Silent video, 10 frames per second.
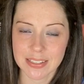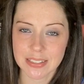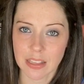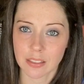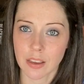
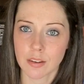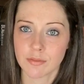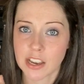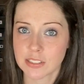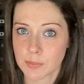Senlin
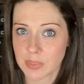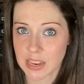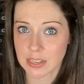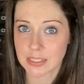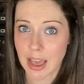finds some
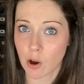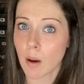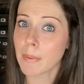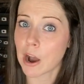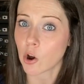things out
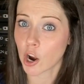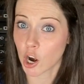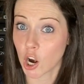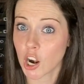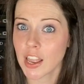about
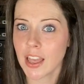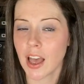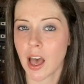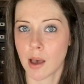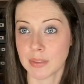her.
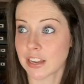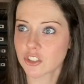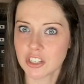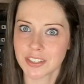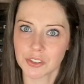Yes,
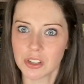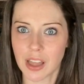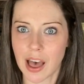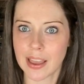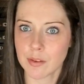she's still
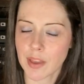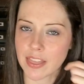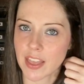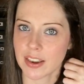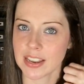alive, and
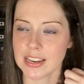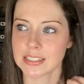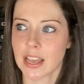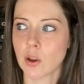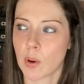then he's
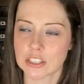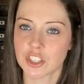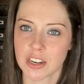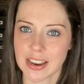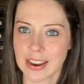like
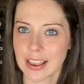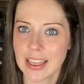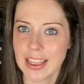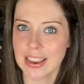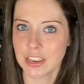questioning,
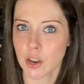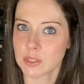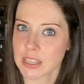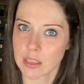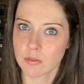you know, is
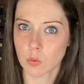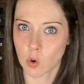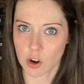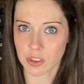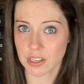it even
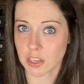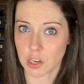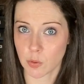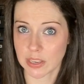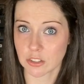worth
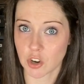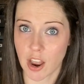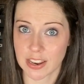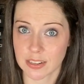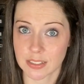continuing to try
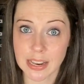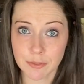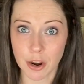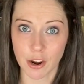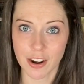and save
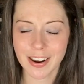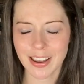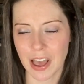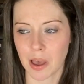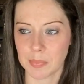her
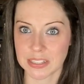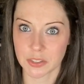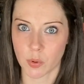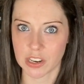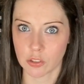based on
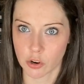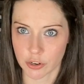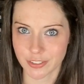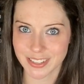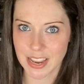what he
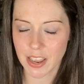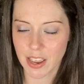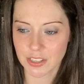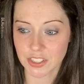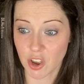learned?
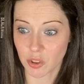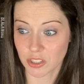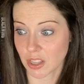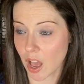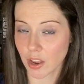So there's a
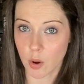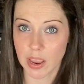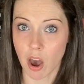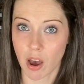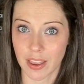lot going
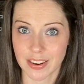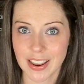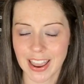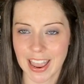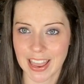on,
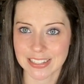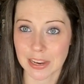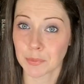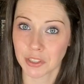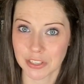and I'm
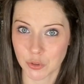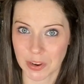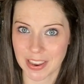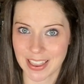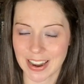really enjoying
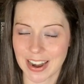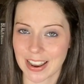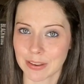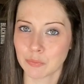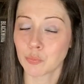it, and
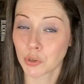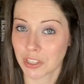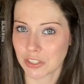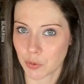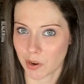I really
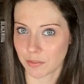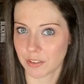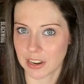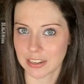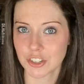do want to
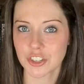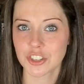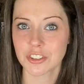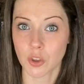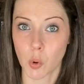finish
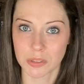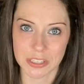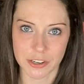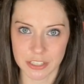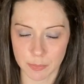the whole
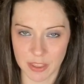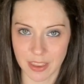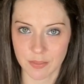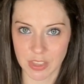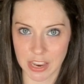series by the end
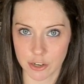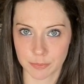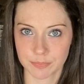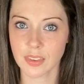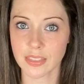of the year.
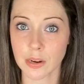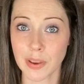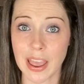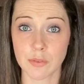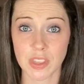Then we
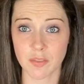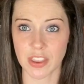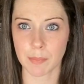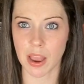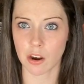have the
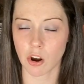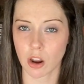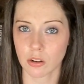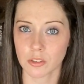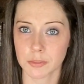Vampire
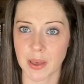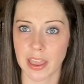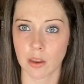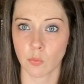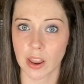Chronicles by
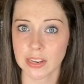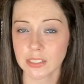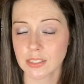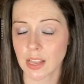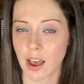Anne
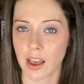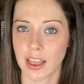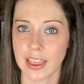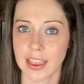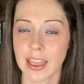Rice.
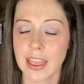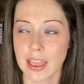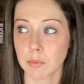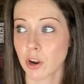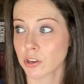I am
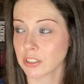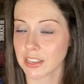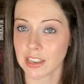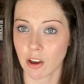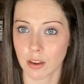
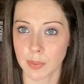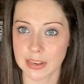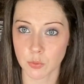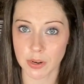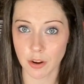currently on page
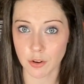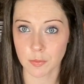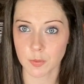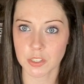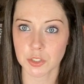
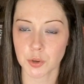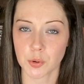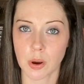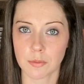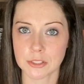152
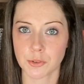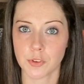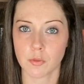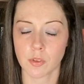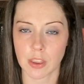of Interview
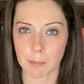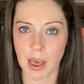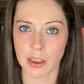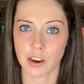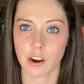of the
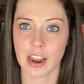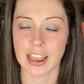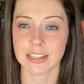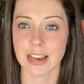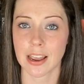Vampire,
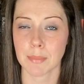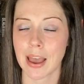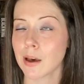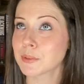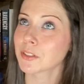and I'm
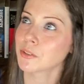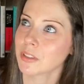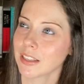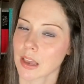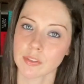absolutely
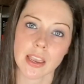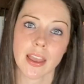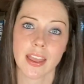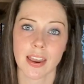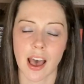loving
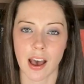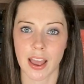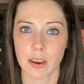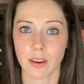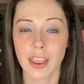it.
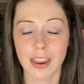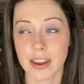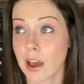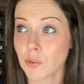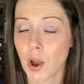I
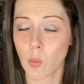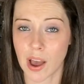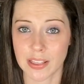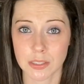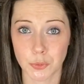now know why
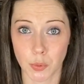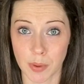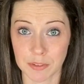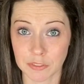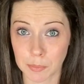this is one of my
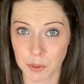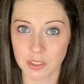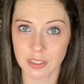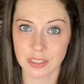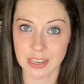favorite books
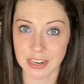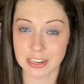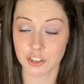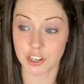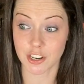as a
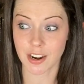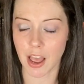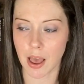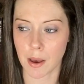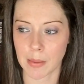teenager.
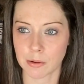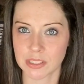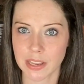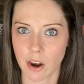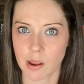I was
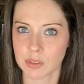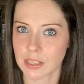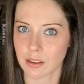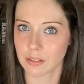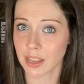scared I wasn't
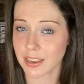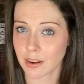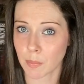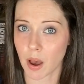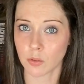going to like it
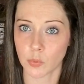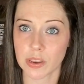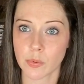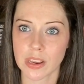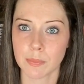upon
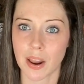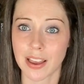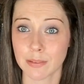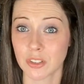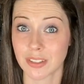reread, but I
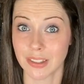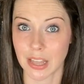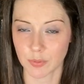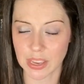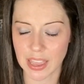am just
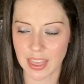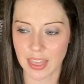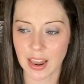loving it.